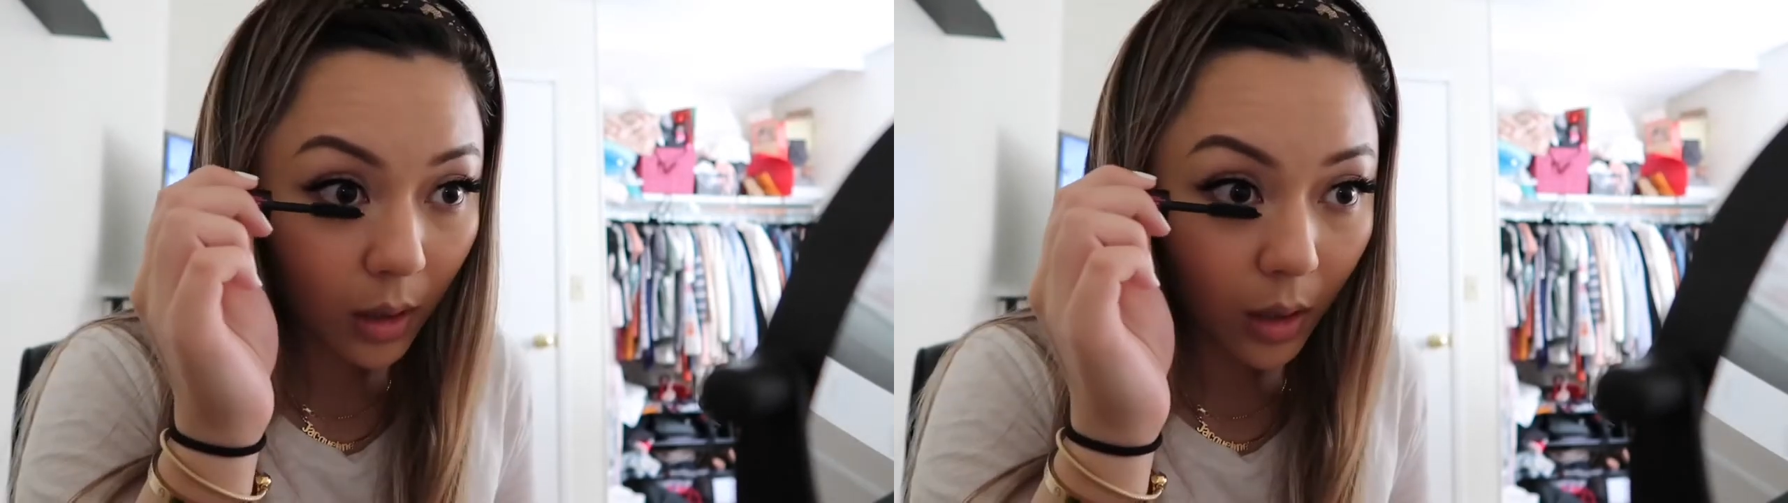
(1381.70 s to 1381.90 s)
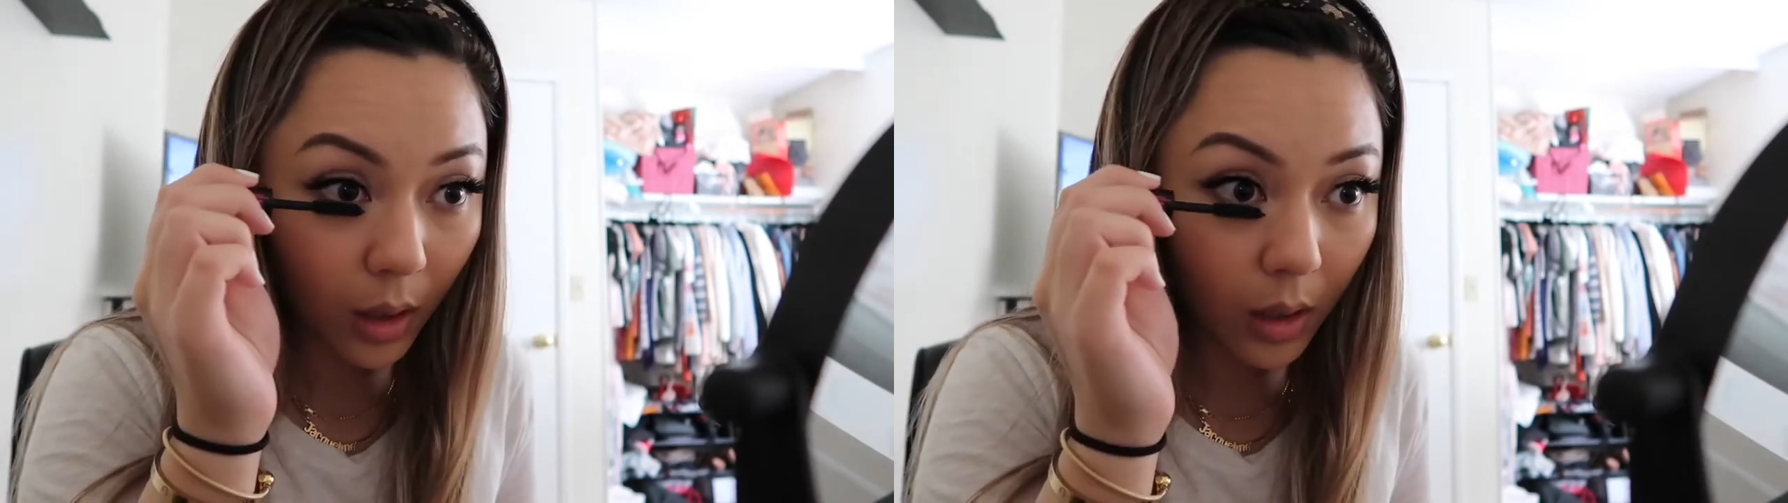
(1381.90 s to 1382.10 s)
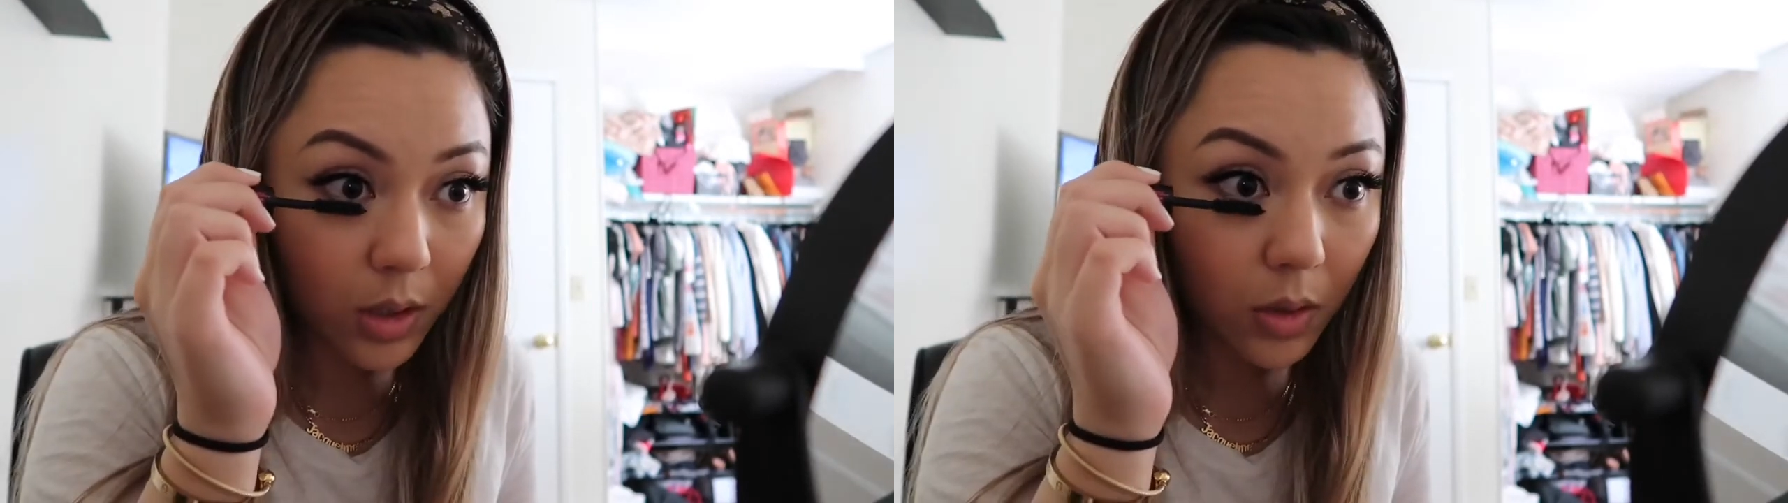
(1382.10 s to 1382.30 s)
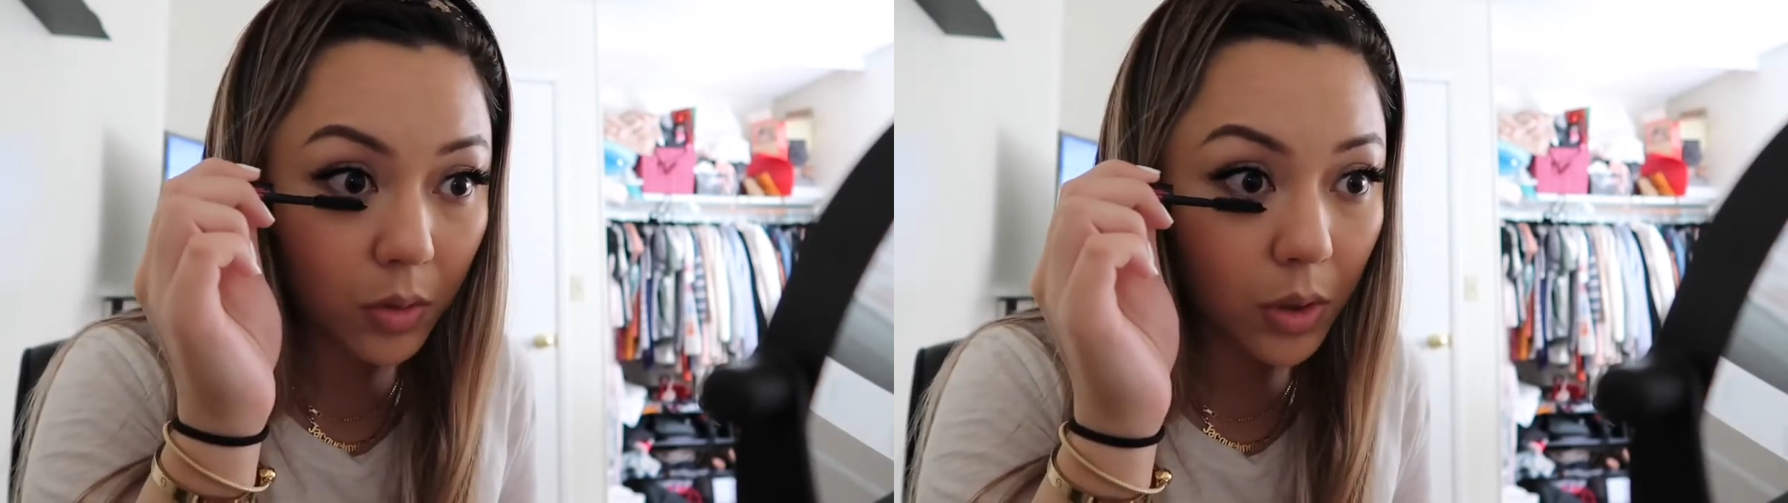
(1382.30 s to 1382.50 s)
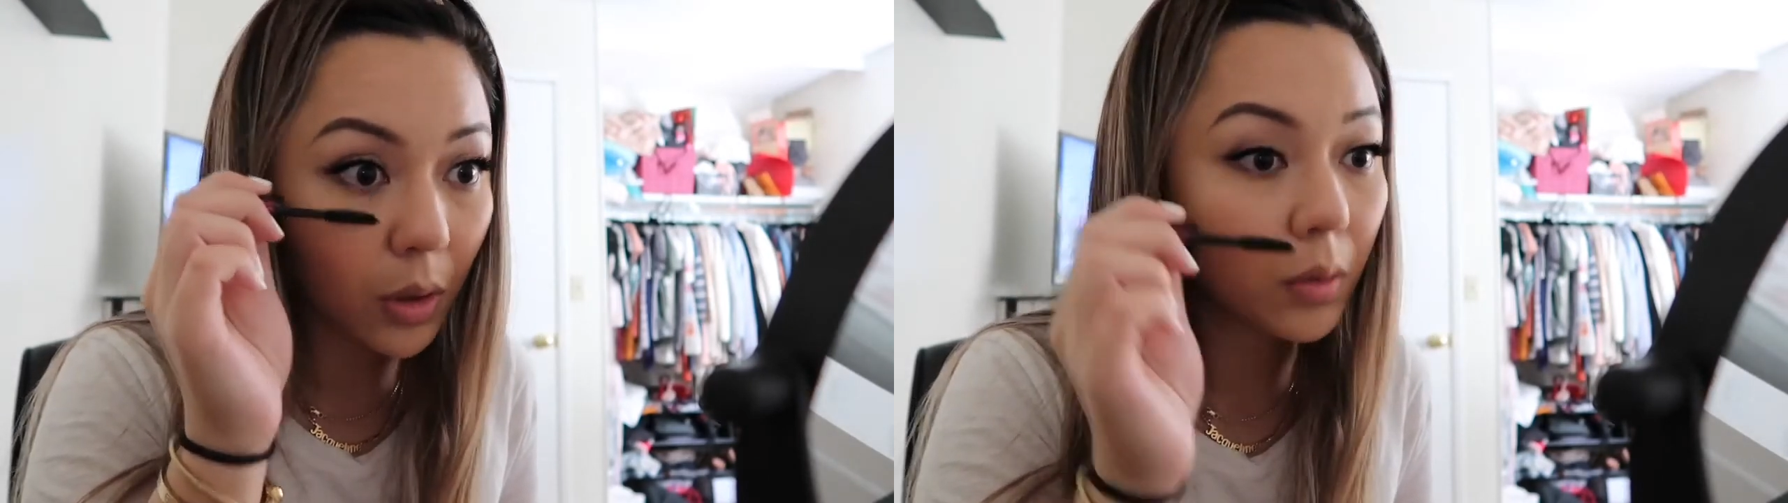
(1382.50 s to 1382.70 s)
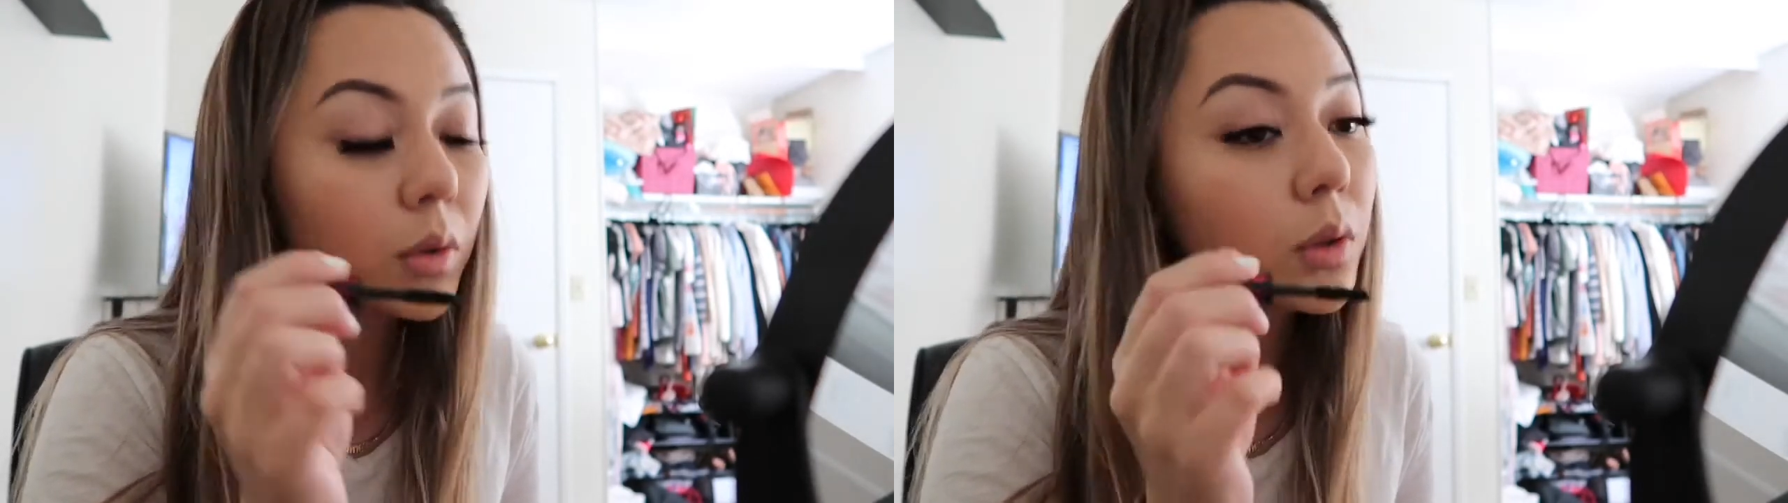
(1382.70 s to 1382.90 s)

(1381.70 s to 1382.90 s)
I also don't